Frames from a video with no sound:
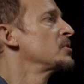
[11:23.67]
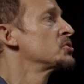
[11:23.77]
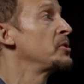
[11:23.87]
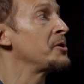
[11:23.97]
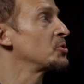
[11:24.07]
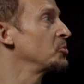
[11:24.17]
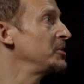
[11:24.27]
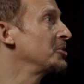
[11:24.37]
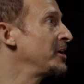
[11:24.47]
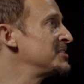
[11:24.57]
So that was a
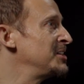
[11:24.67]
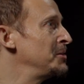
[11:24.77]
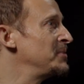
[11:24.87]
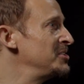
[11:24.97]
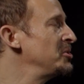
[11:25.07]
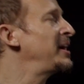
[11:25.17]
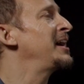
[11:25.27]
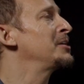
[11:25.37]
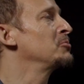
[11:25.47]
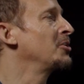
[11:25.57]
really great tip that you
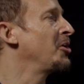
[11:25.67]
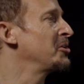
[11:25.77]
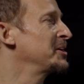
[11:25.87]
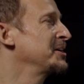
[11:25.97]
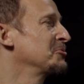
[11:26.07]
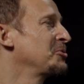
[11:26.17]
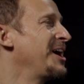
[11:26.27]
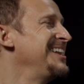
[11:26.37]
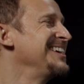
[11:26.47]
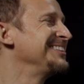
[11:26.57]
had regarding writing